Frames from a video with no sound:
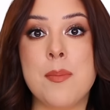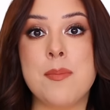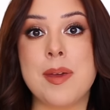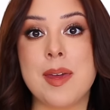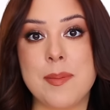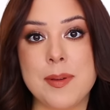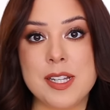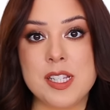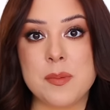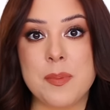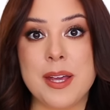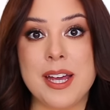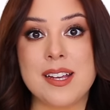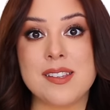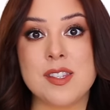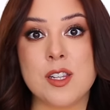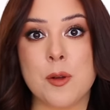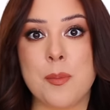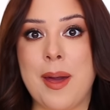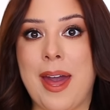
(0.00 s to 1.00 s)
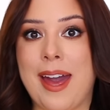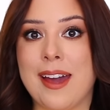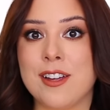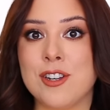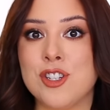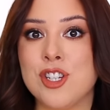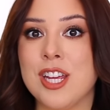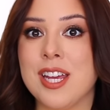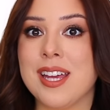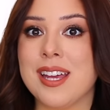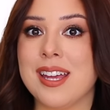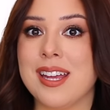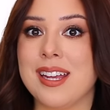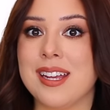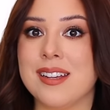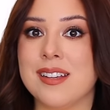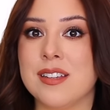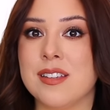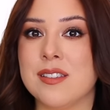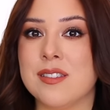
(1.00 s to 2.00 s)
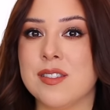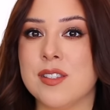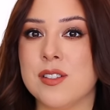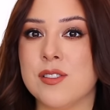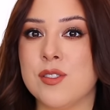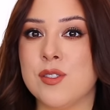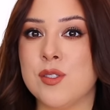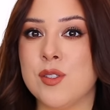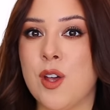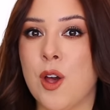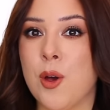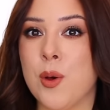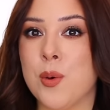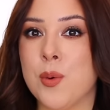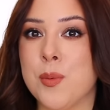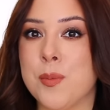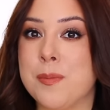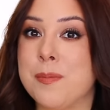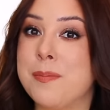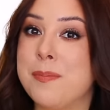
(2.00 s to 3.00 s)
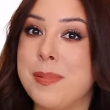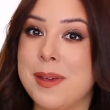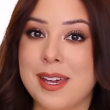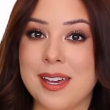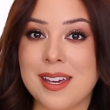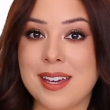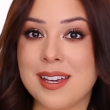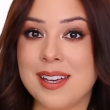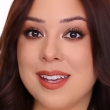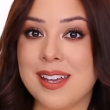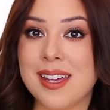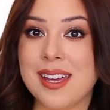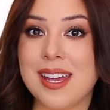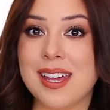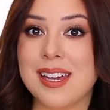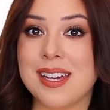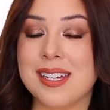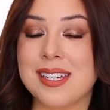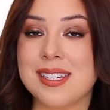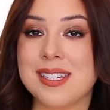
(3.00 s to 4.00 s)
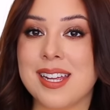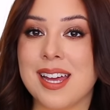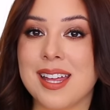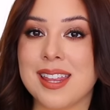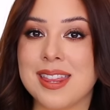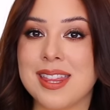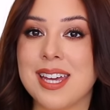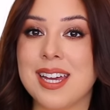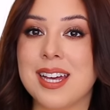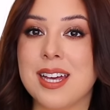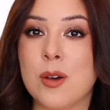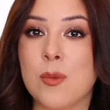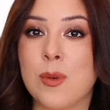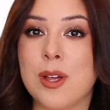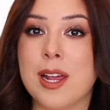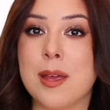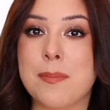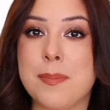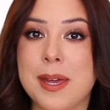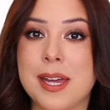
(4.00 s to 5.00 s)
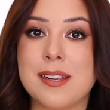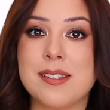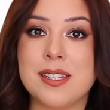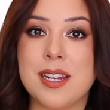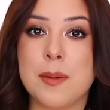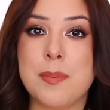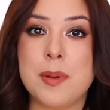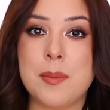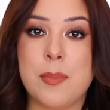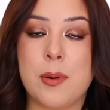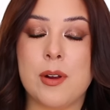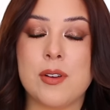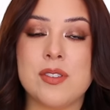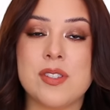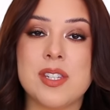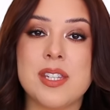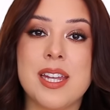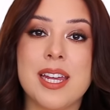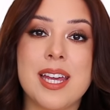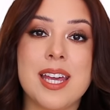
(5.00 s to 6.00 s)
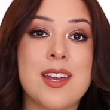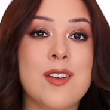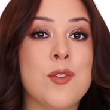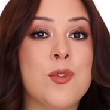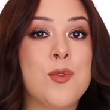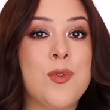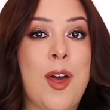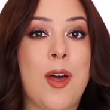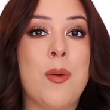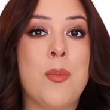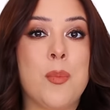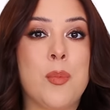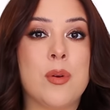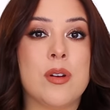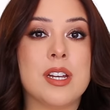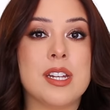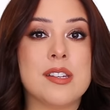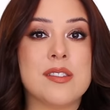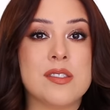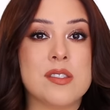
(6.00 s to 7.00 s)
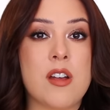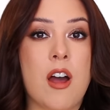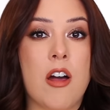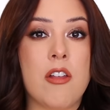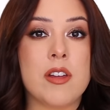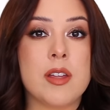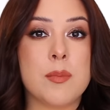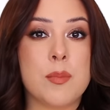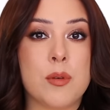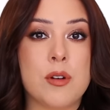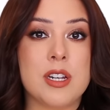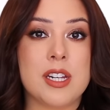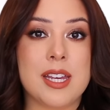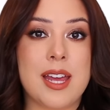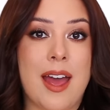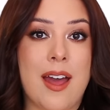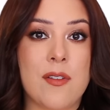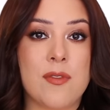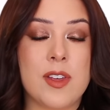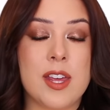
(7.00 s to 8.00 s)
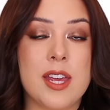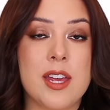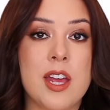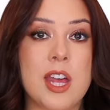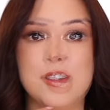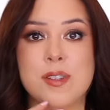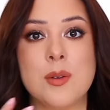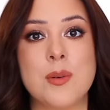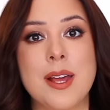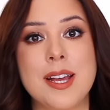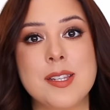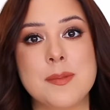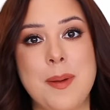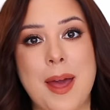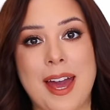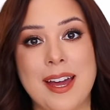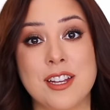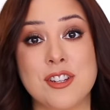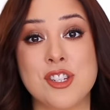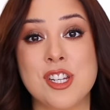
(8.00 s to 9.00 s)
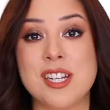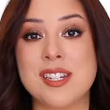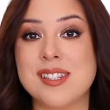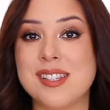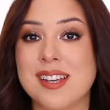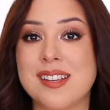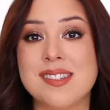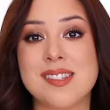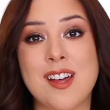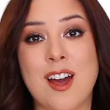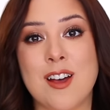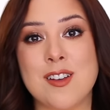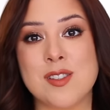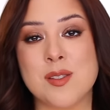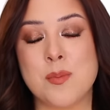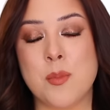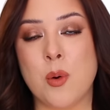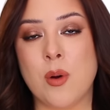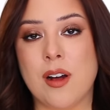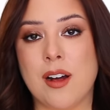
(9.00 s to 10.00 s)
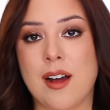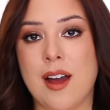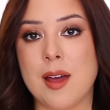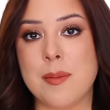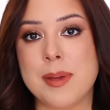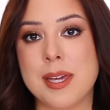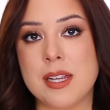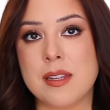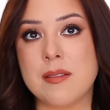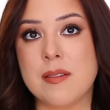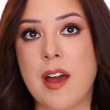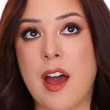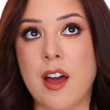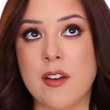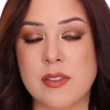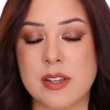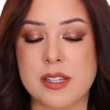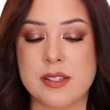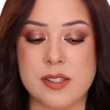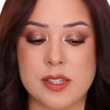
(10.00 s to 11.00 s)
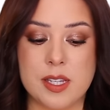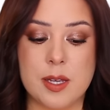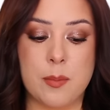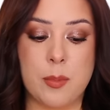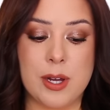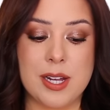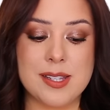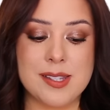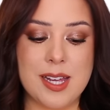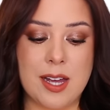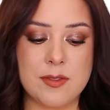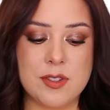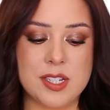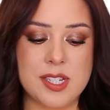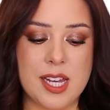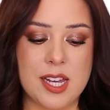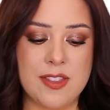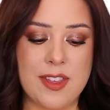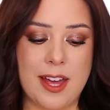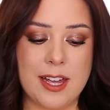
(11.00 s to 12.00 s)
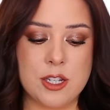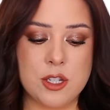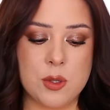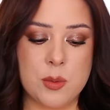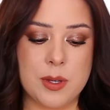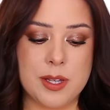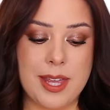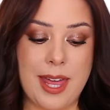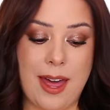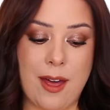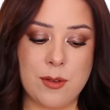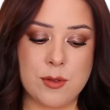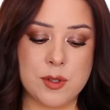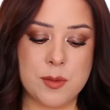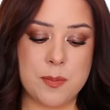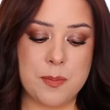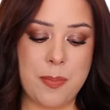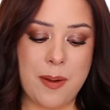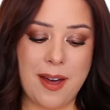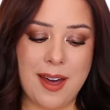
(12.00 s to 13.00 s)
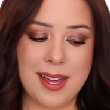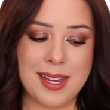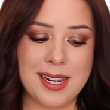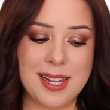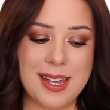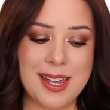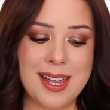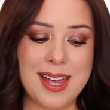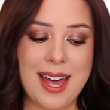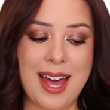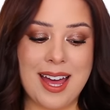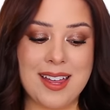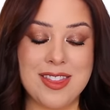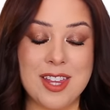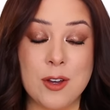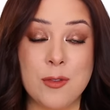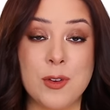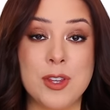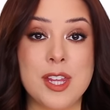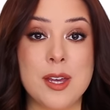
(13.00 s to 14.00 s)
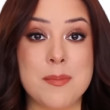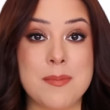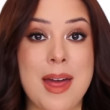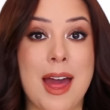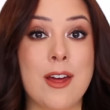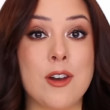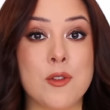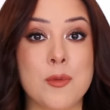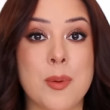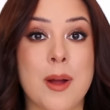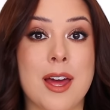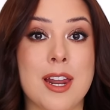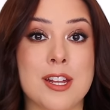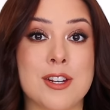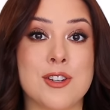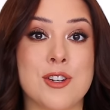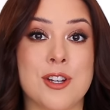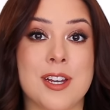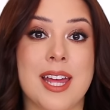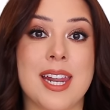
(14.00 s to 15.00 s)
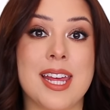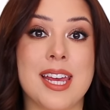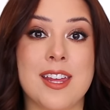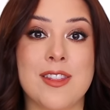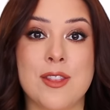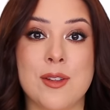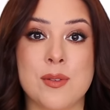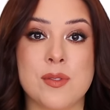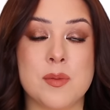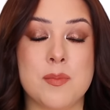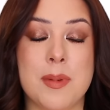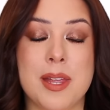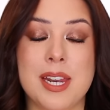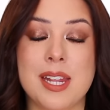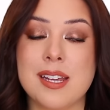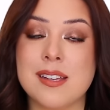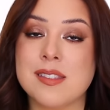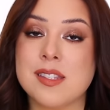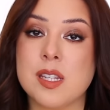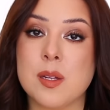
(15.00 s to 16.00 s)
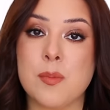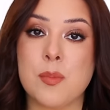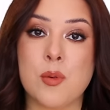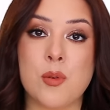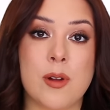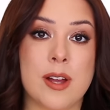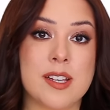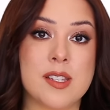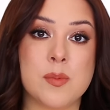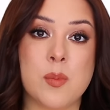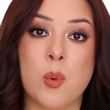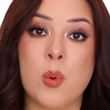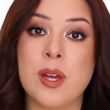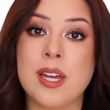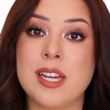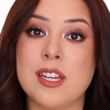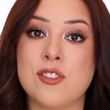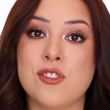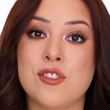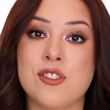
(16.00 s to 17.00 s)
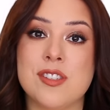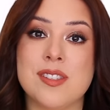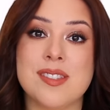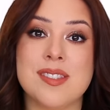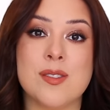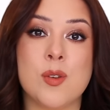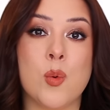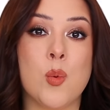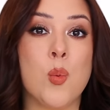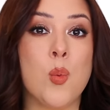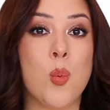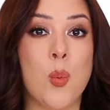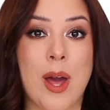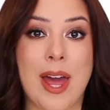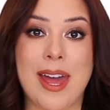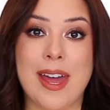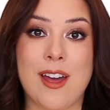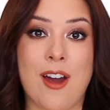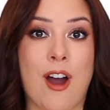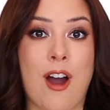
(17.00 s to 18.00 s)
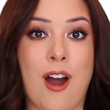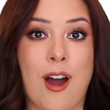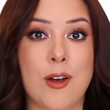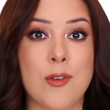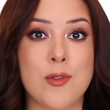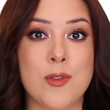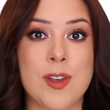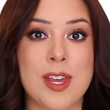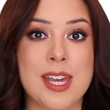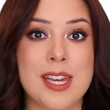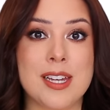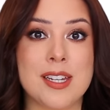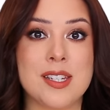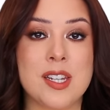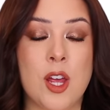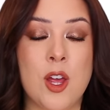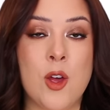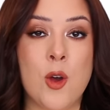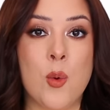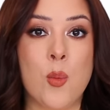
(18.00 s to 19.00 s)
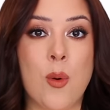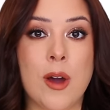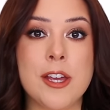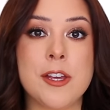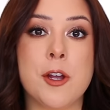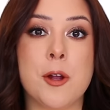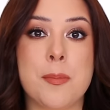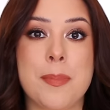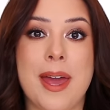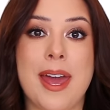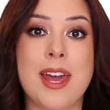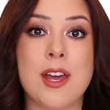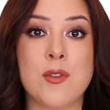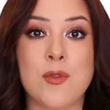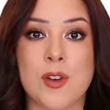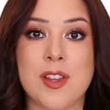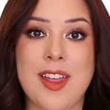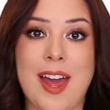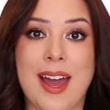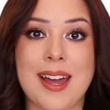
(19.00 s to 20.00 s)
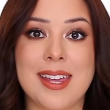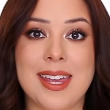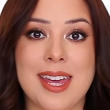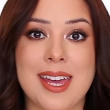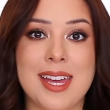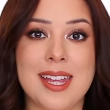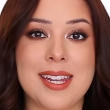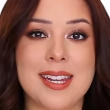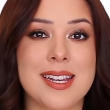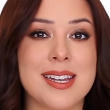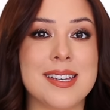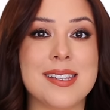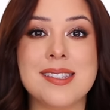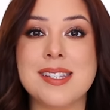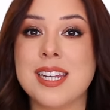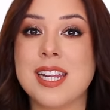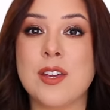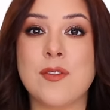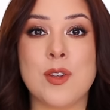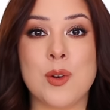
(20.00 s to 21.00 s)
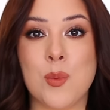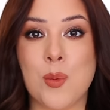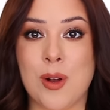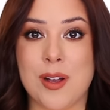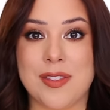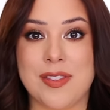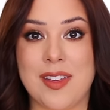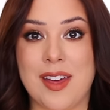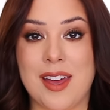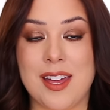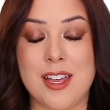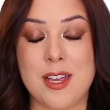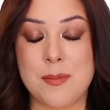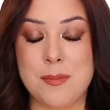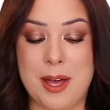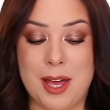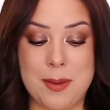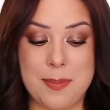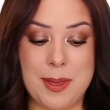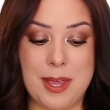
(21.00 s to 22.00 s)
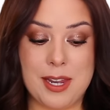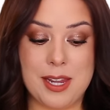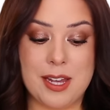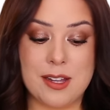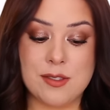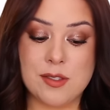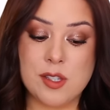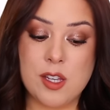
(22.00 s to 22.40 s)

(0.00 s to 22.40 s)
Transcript: Maybe it's because their packaging is so big. And I think when I picked it up in person, like it felt pretty solid, pretty heavy. So nice packaging does cost more. I mean, obviously, brands have to take that into account. But I think for the amount of product you're getting in those minis, the price point is just way off. And what you're paying for that kit isn't even worth it, in my opinion.